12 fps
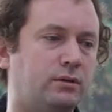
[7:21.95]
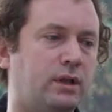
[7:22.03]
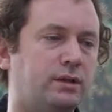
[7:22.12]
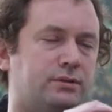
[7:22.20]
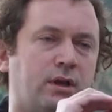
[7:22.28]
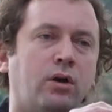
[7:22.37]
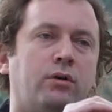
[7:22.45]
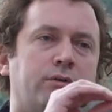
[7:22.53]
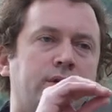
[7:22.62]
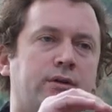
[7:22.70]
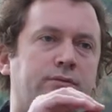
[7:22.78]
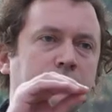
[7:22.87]
let's say, all
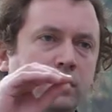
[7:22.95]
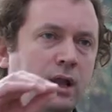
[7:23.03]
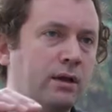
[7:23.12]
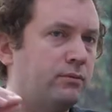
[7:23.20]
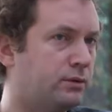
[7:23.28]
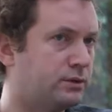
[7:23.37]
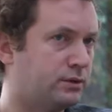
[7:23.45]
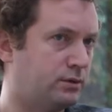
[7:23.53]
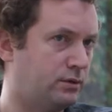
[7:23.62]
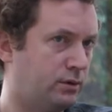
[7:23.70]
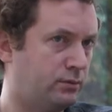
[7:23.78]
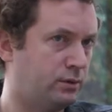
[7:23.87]
the different levels
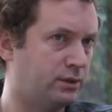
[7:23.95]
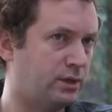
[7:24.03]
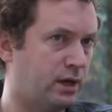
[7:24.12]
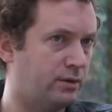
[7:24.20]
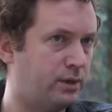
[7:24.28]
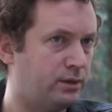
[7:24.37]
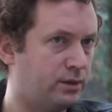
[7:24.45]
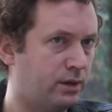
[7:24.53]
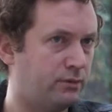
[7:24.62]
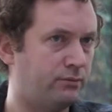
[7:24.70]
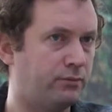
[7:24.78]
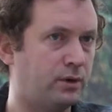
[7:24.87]
in which that had been
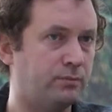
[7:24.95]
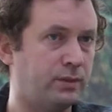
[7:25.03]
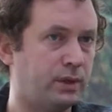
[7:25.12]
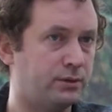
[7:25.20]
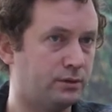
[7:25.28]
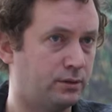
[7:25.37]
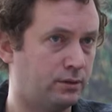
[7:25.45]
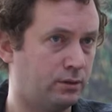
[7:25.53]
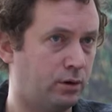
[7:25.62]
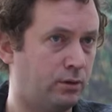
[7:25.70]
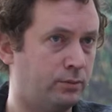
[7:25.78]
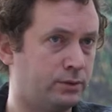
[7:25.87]
done, from that
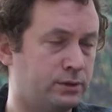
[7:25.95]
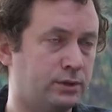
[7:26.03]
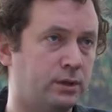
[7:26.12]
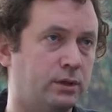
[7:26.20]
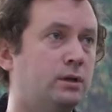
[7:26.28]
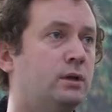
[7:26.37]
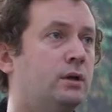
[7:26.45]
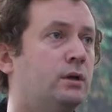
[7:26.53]
almost the